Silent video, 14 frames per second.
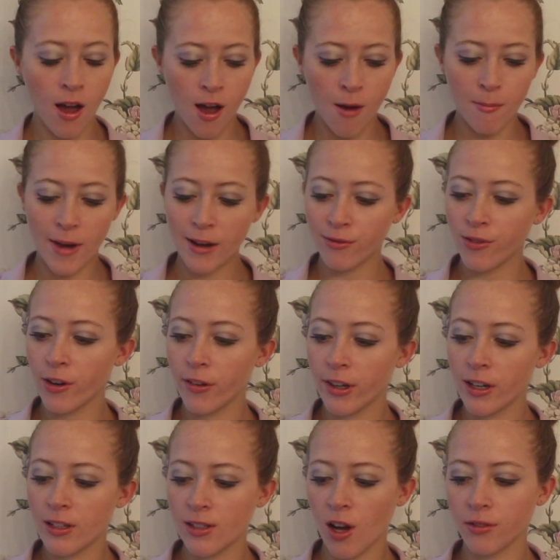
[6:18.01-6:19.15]
My favorite
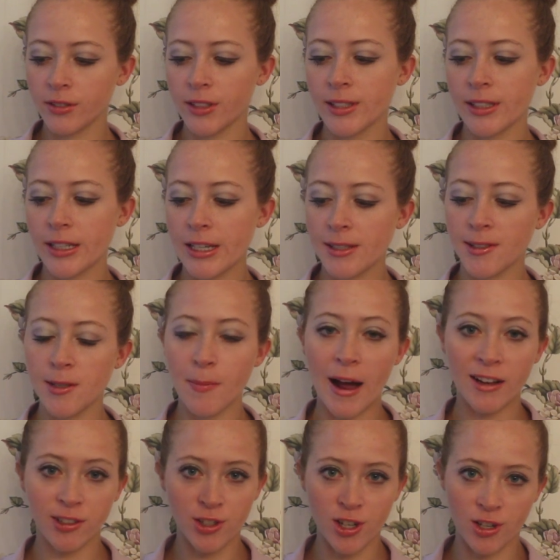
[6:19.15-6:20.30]
is obviously
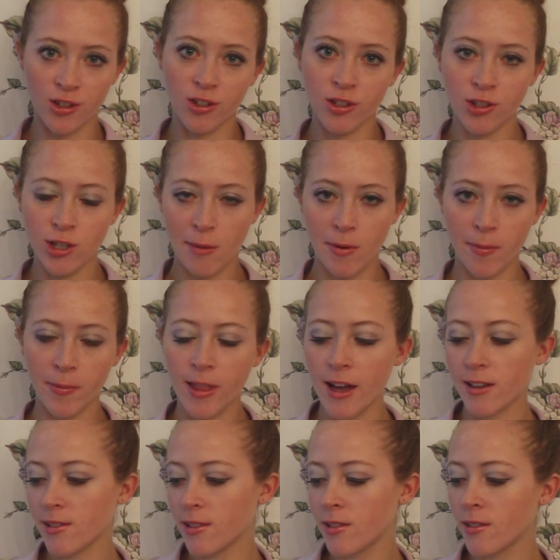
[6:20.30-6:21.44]
Sebastian Shaper
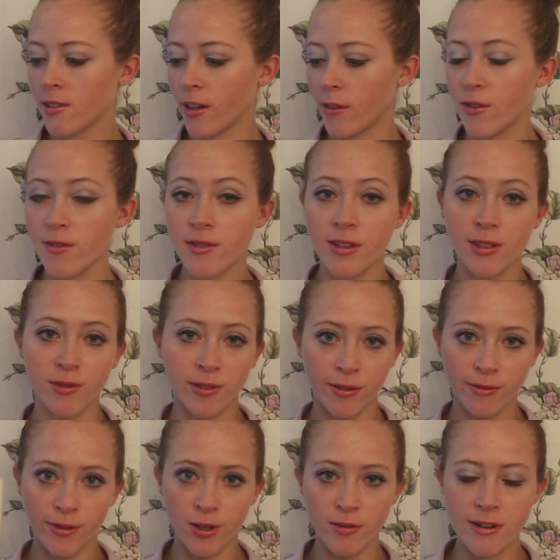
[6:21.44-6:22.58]
Plus. I've used this for a
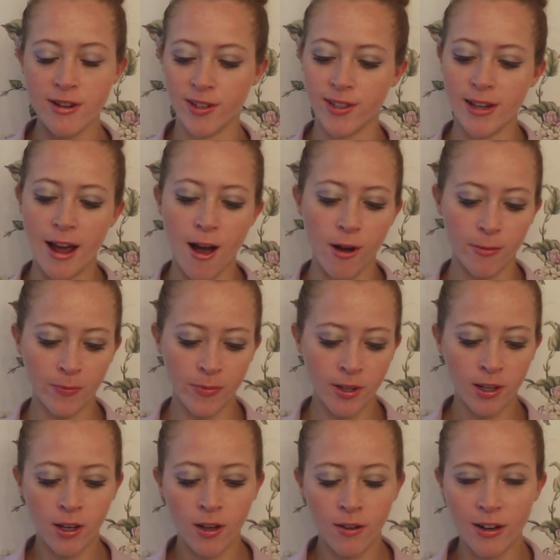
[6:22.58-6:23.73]
few years now,
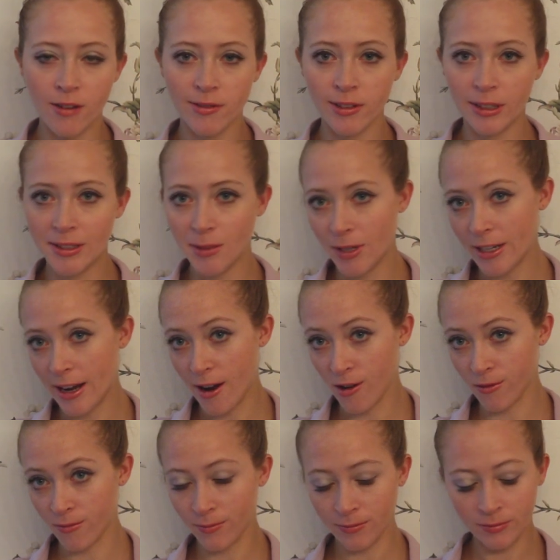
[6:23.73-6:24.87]
never lets me
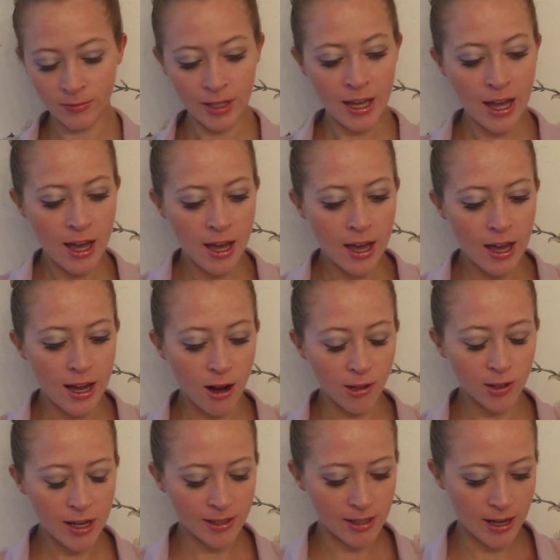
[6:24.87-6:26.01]
down. It also
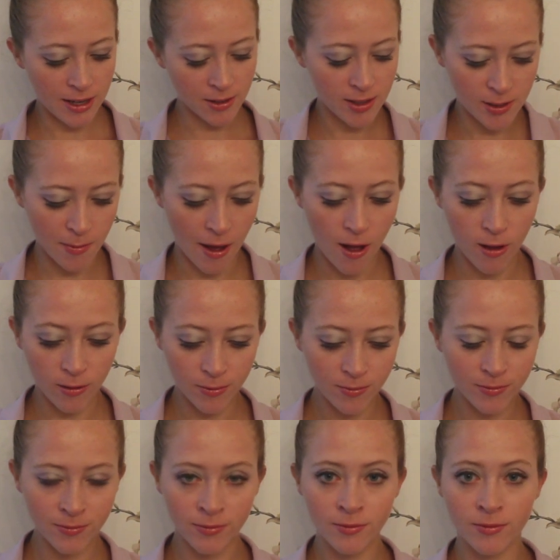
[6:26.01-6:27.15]
has a nice smell.
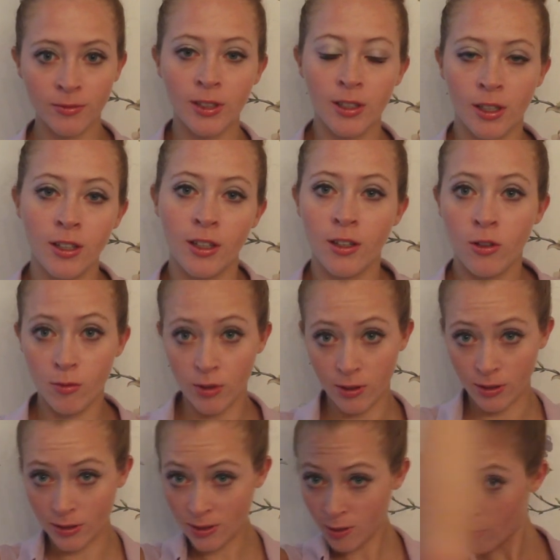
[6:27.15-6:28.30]
I'm just
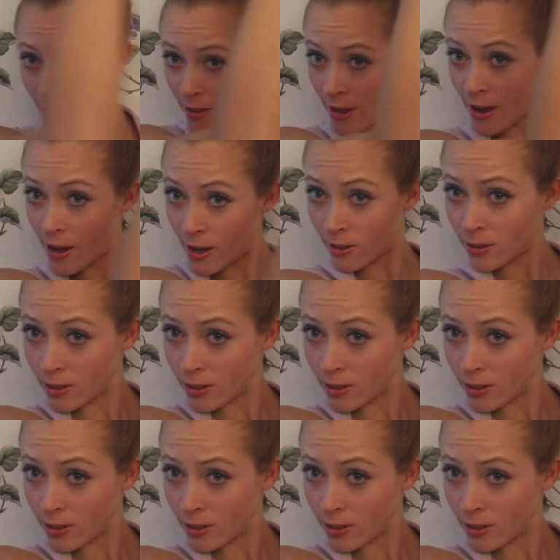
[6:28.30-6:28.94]
gonna spray that.